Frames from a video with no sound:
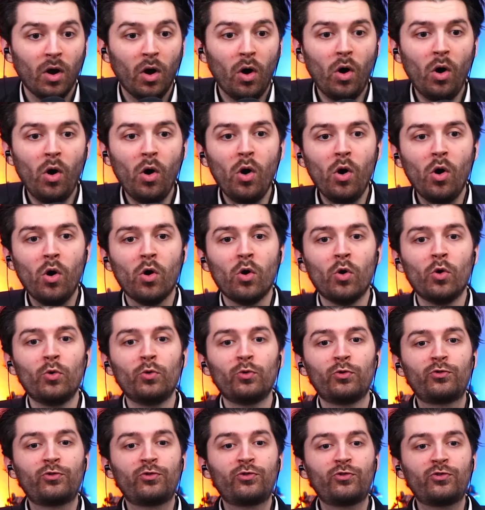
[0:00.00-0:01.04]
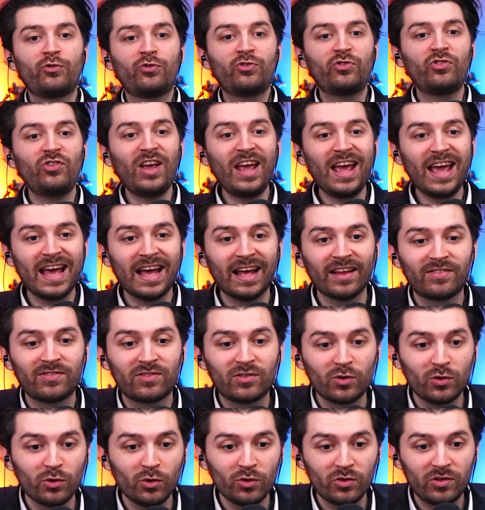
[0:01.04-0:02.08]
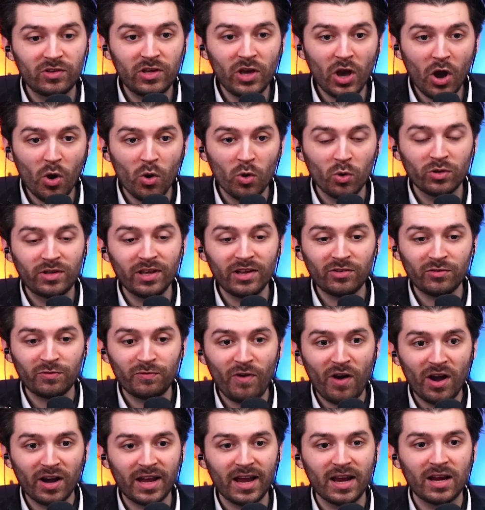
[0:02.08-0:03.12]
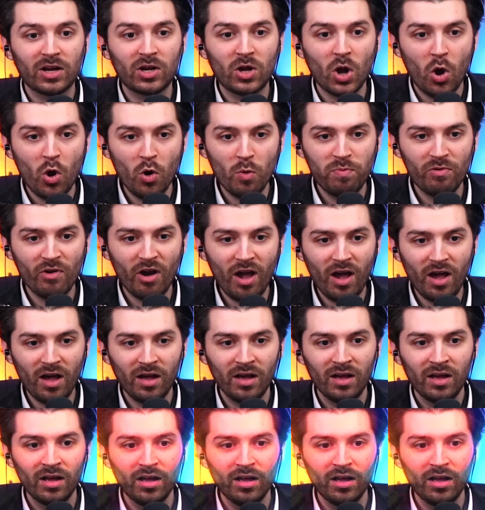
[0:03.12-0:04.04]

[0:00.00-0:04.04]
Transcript: Oh shit, dude. Yo, this fucking cobra.